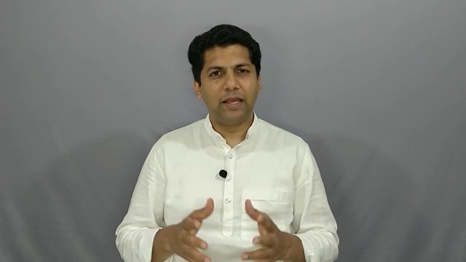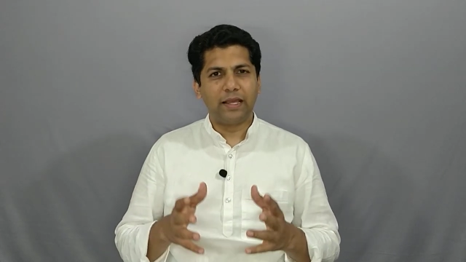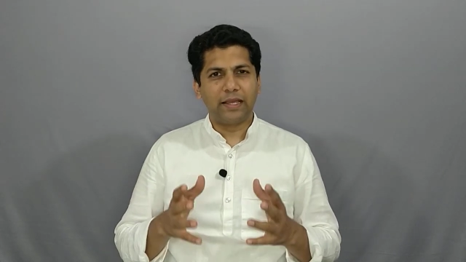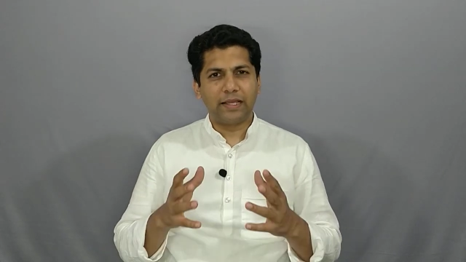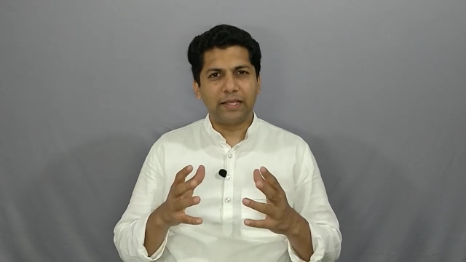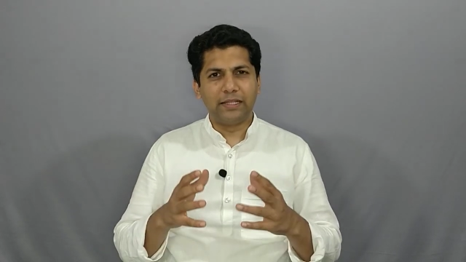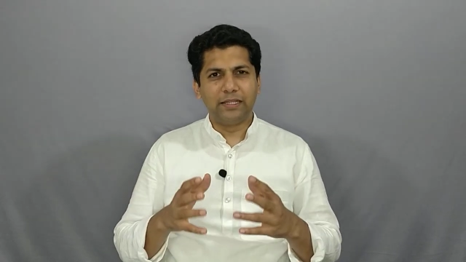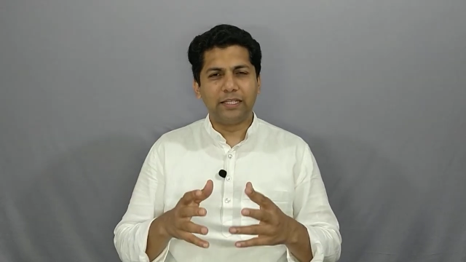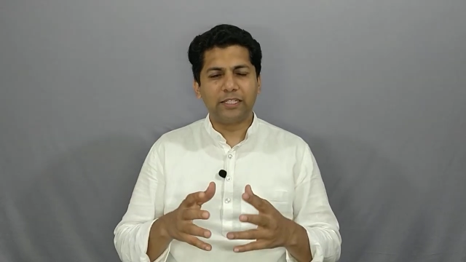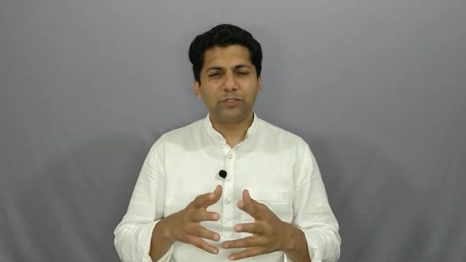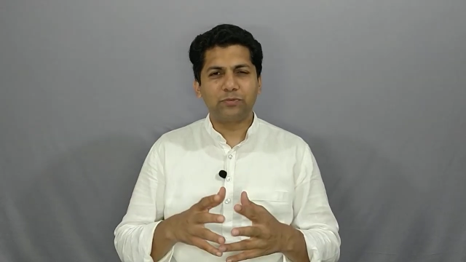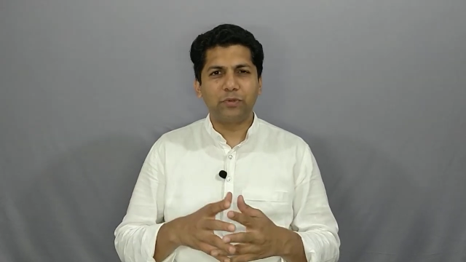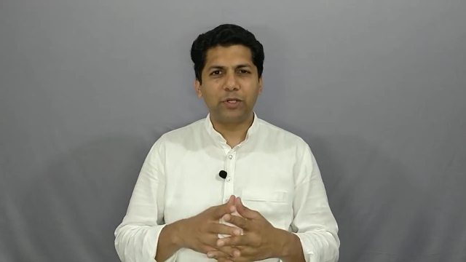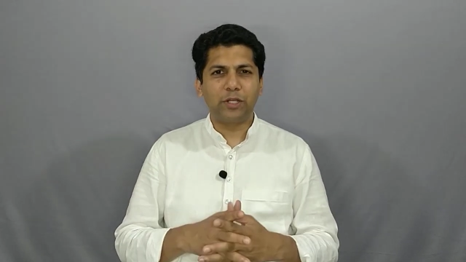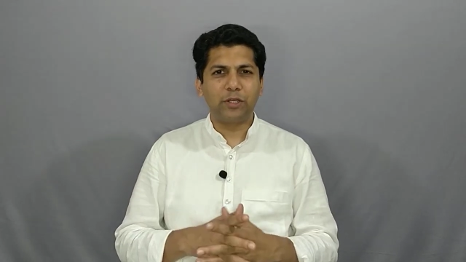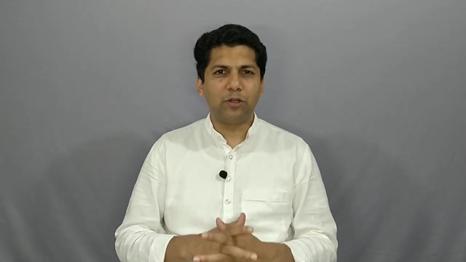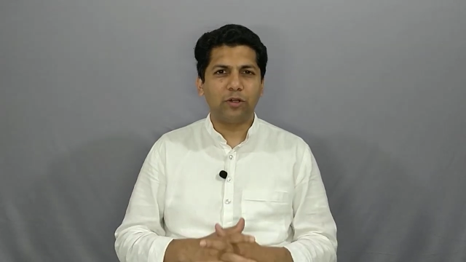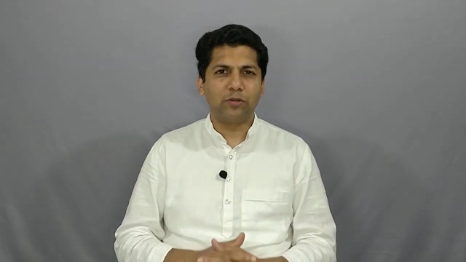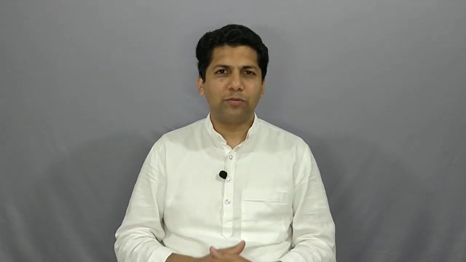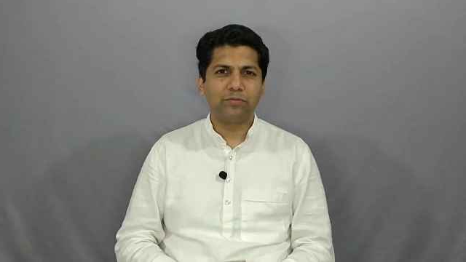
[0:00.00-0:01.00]
In this
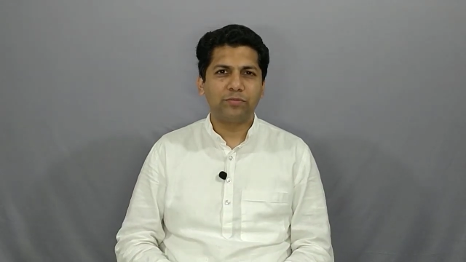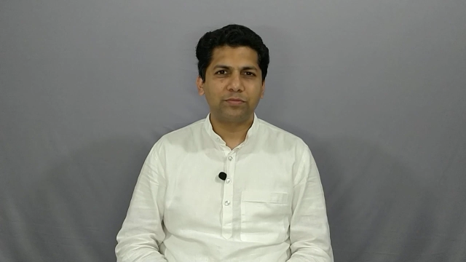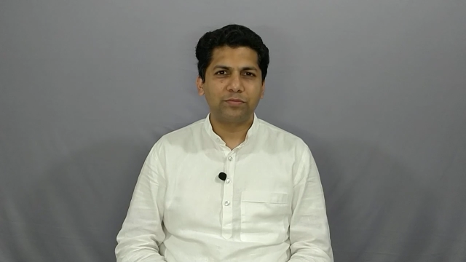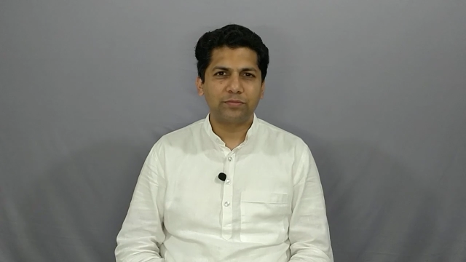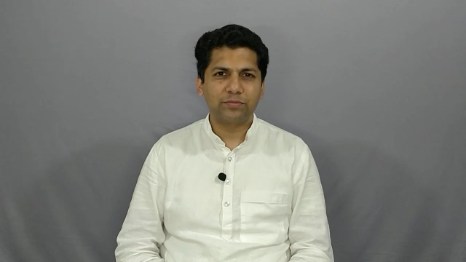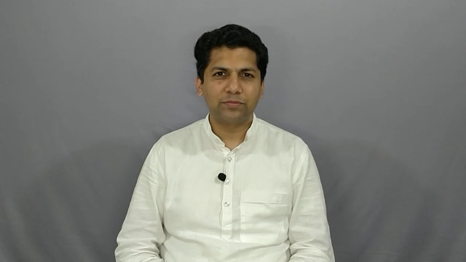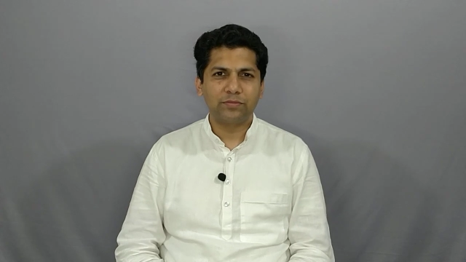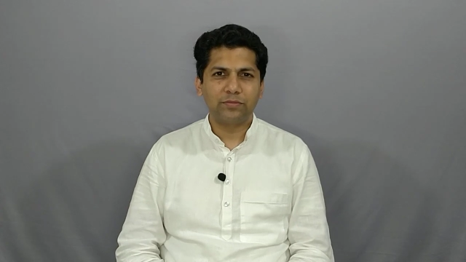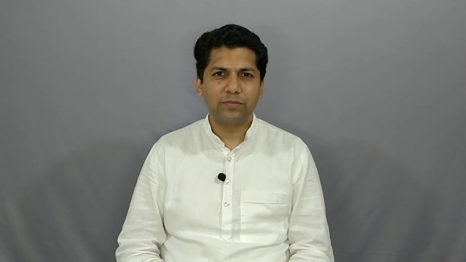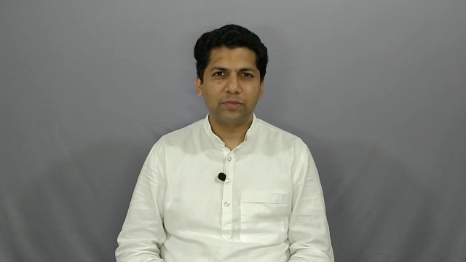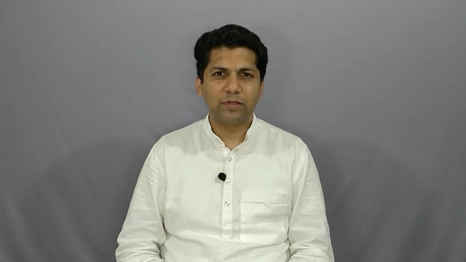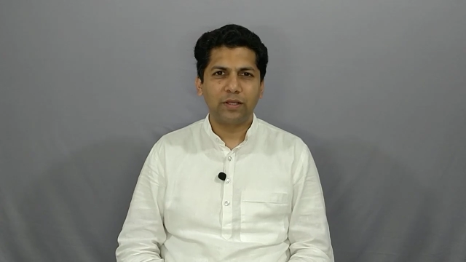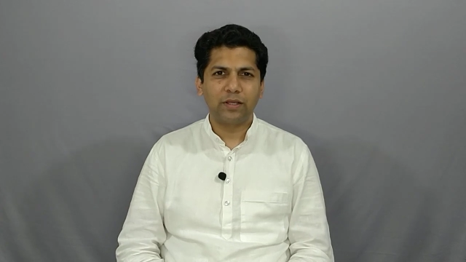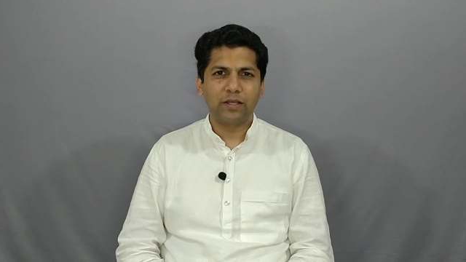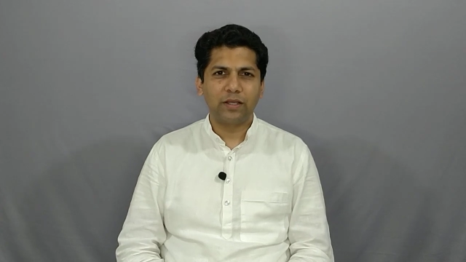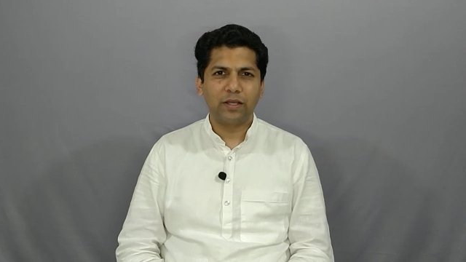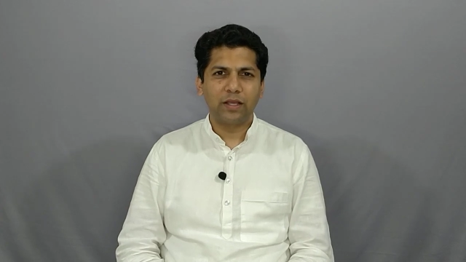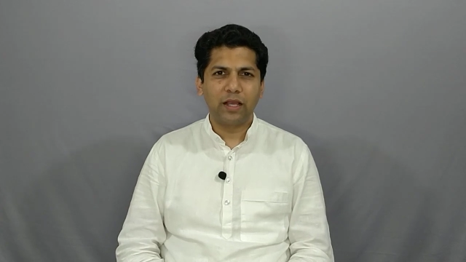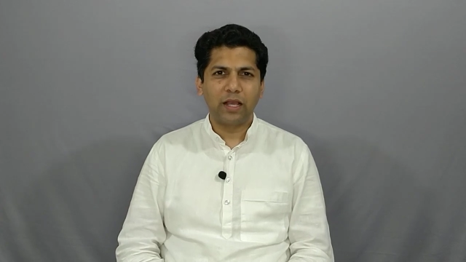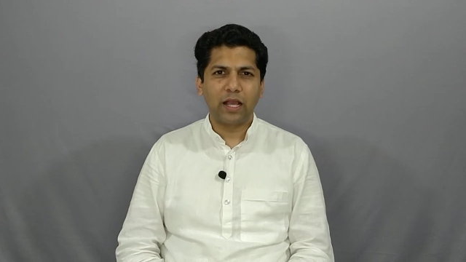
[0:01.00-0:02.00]
video,
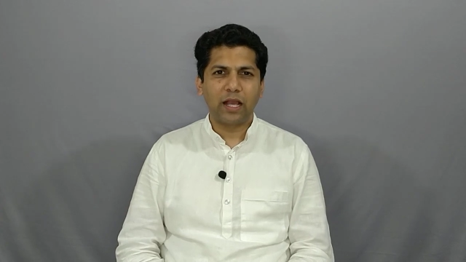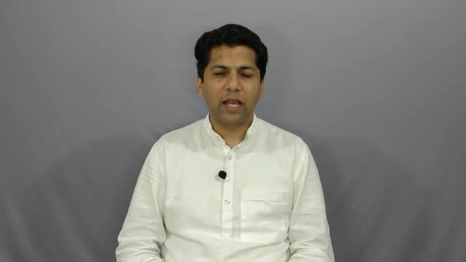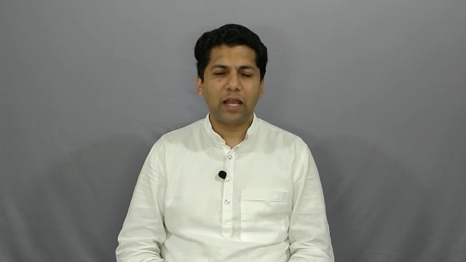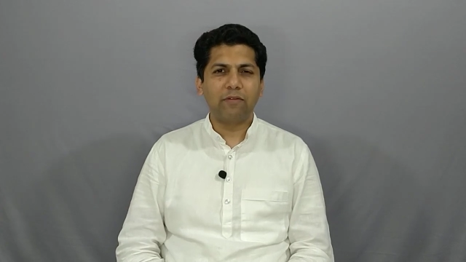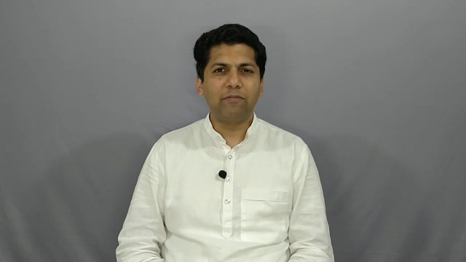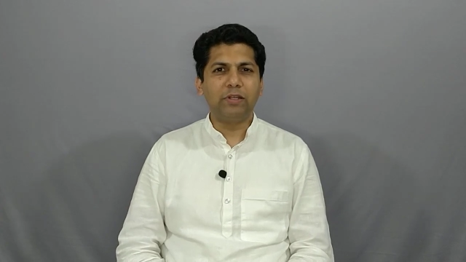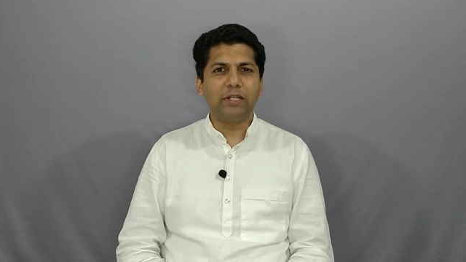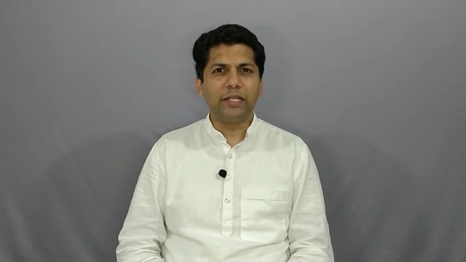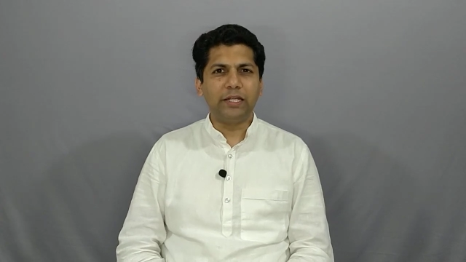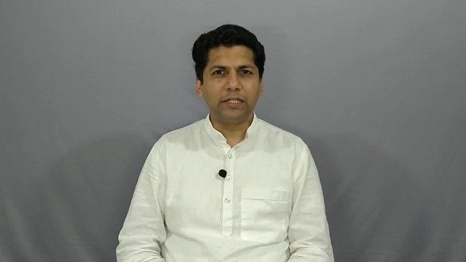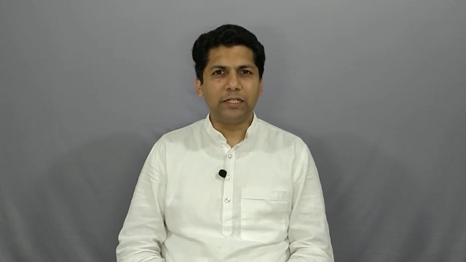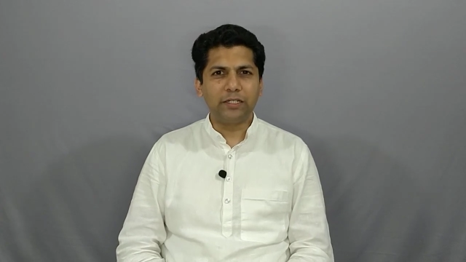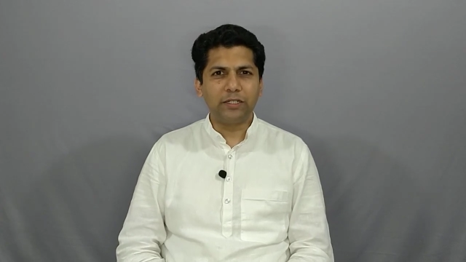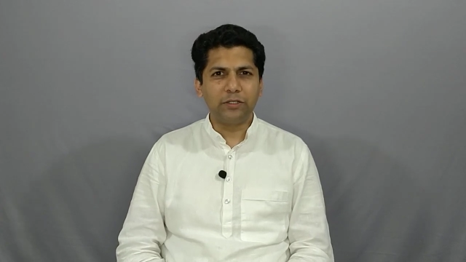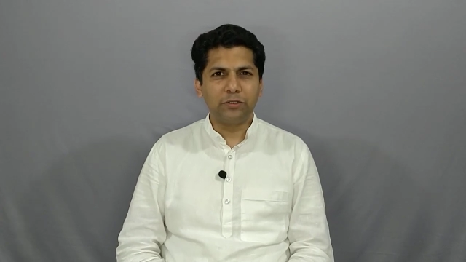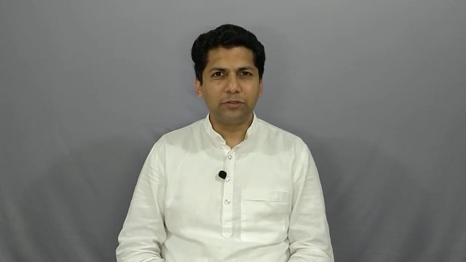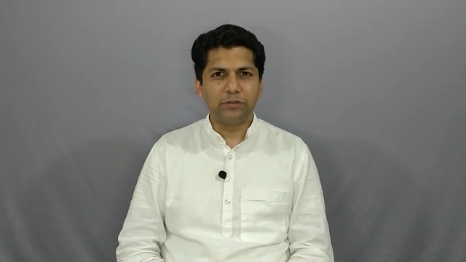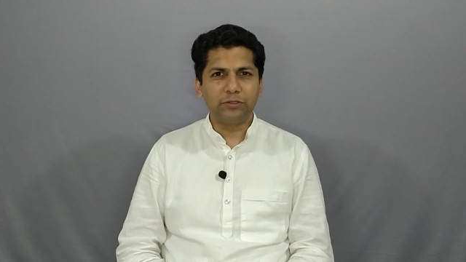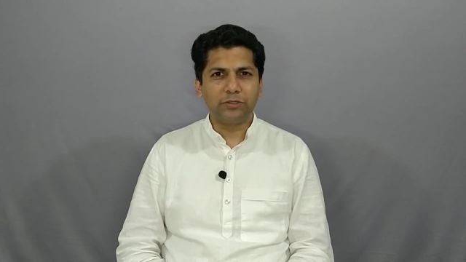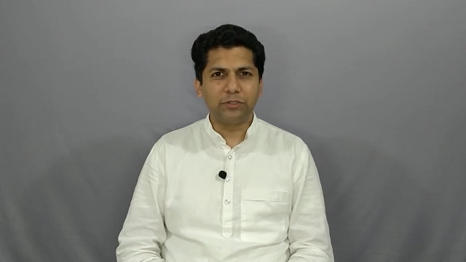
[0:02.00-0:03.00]
I will
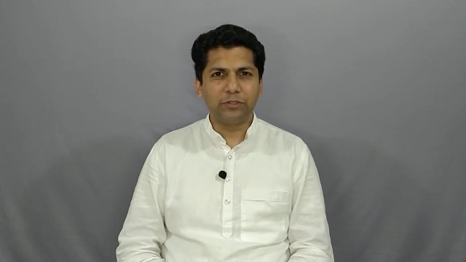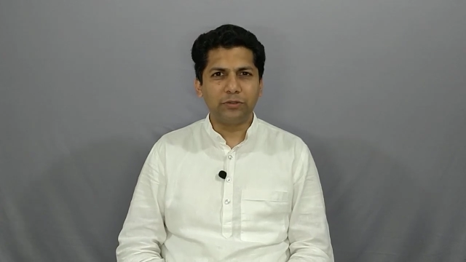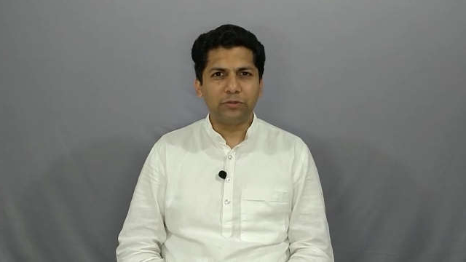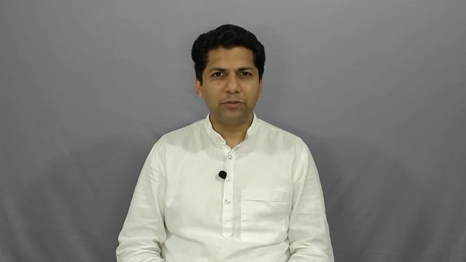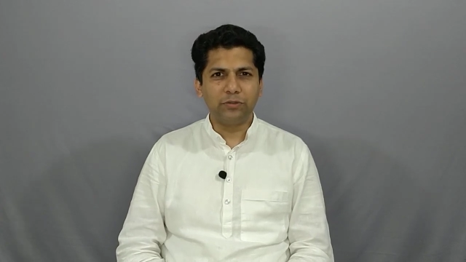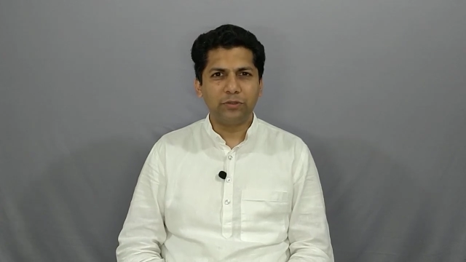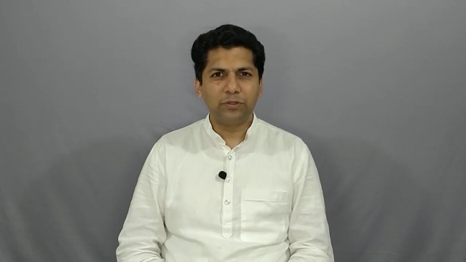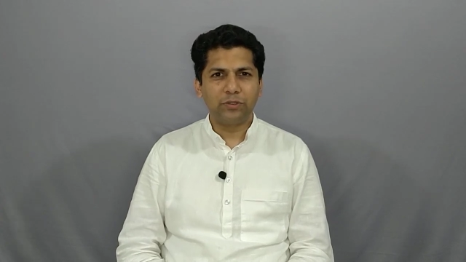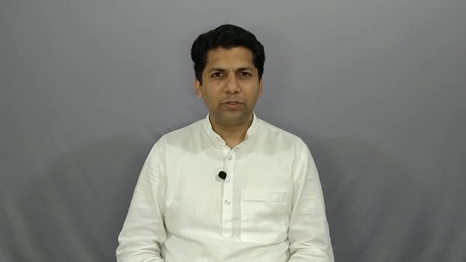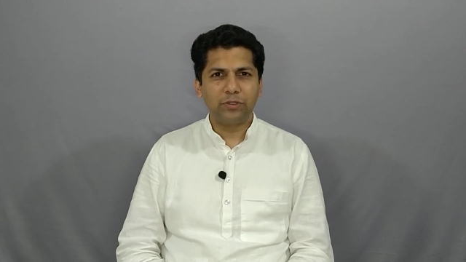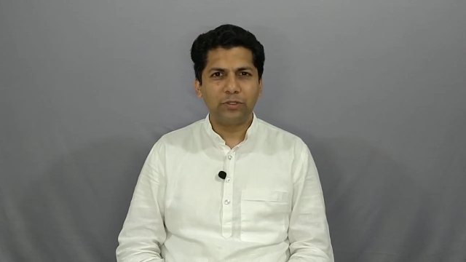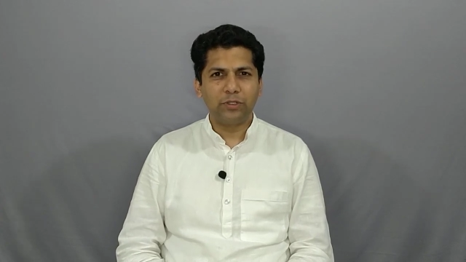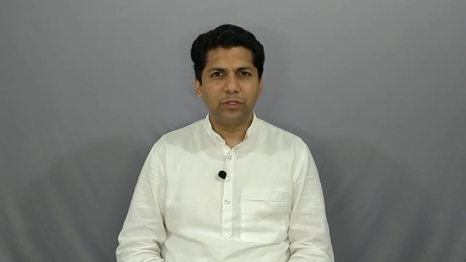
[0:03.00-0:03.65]
introduce you